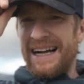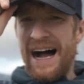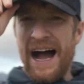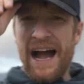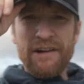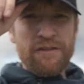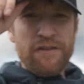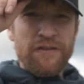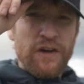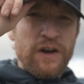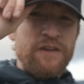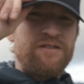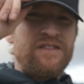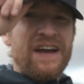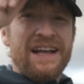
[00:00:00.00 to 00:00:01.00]
I have a
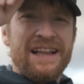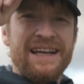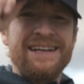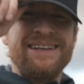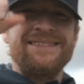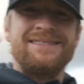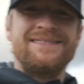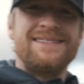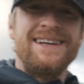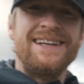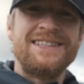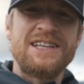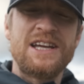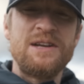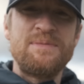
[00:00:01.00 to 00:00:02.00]
funny feeling
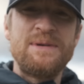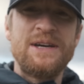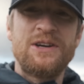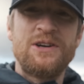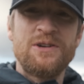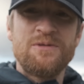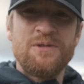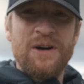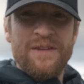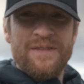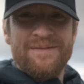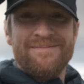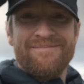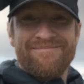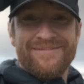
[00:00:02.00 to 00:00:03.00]
it's going to be a good one.
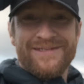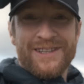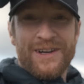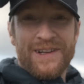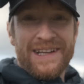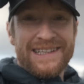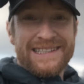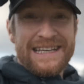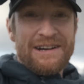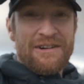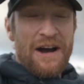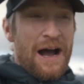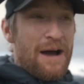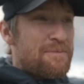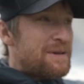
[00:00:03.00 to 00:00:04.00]
So let's see
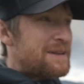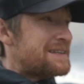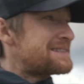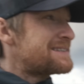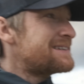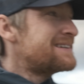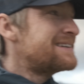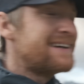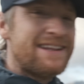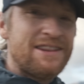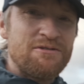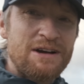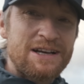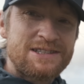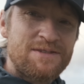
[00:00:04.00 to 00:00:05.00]
what happens in
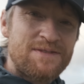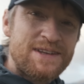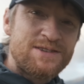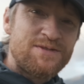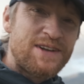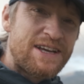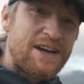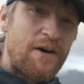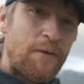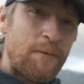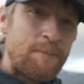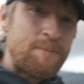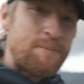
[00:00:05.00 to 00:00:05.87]
the rest of this video.